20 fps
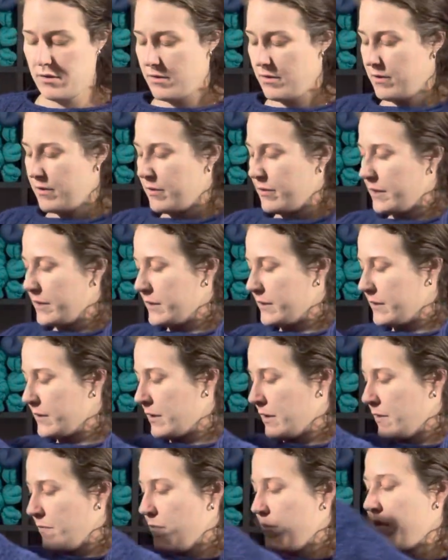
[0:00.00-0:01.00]
who is
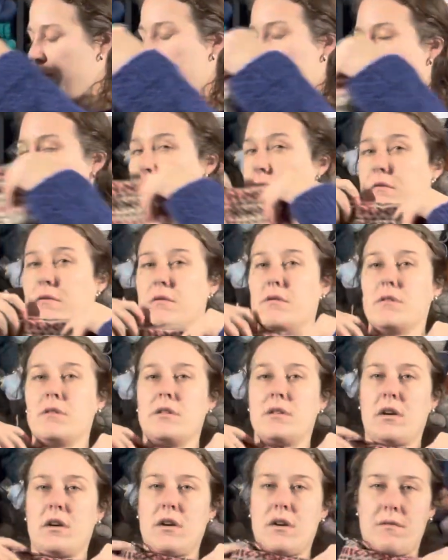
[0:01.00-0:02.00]
gonna be
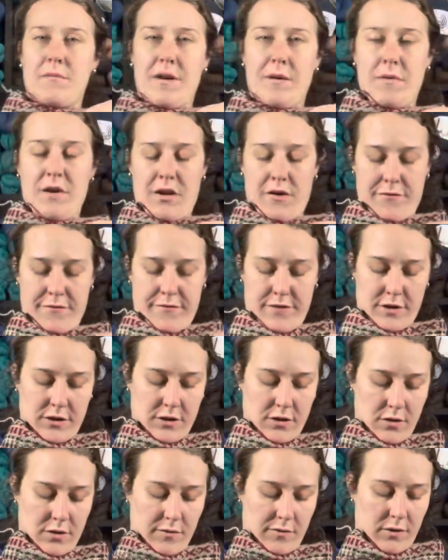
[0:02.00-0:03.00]
done. Maybe I'll finish
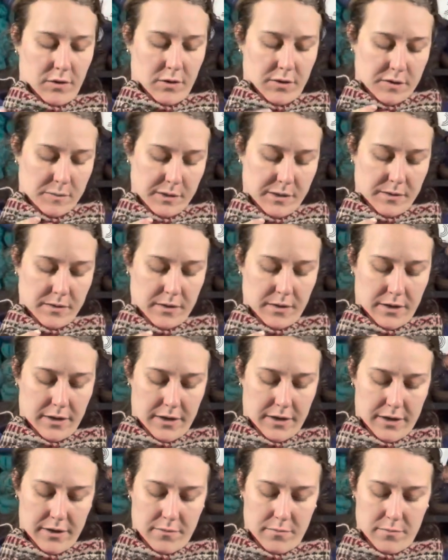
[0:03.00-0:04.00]
her over Christmas.
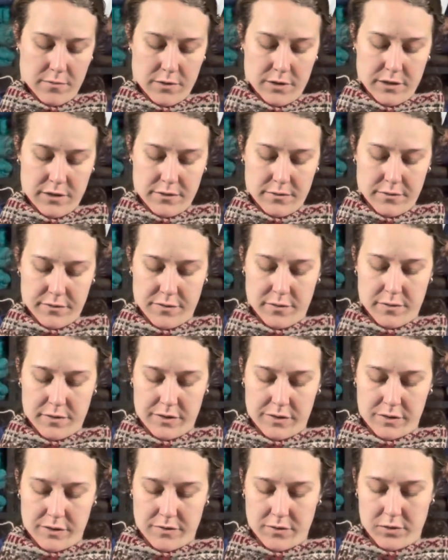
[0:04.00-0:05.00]
I want to do a few
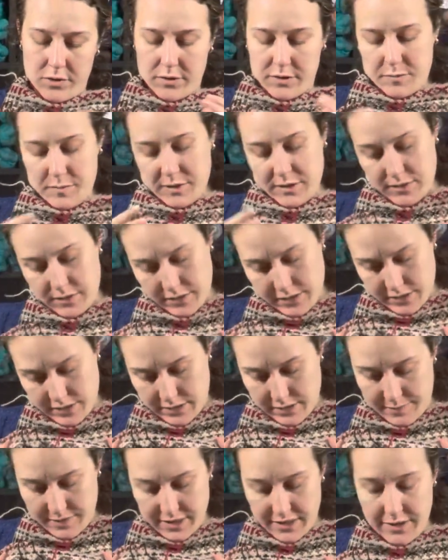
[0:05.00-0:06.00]
things over Christmas and
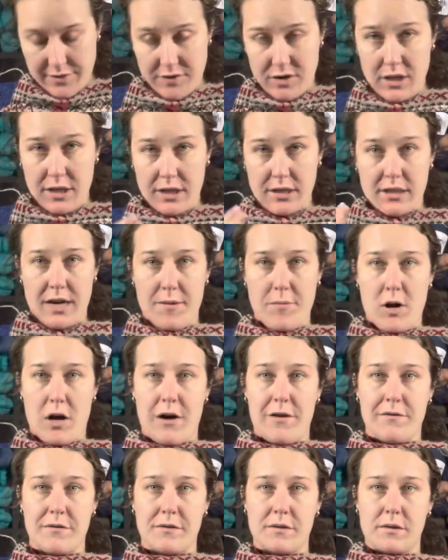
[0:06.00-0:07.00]
I'm gonna have a lot of time
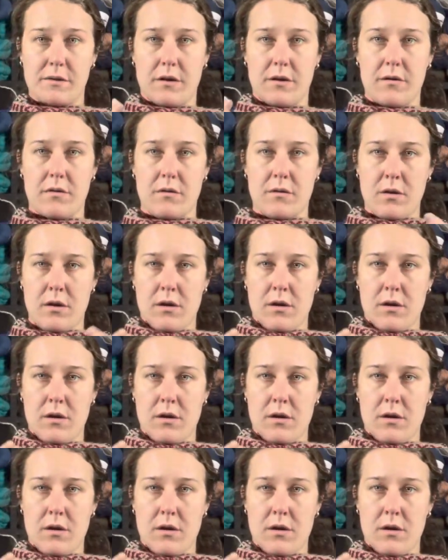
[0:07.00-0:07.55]
off, so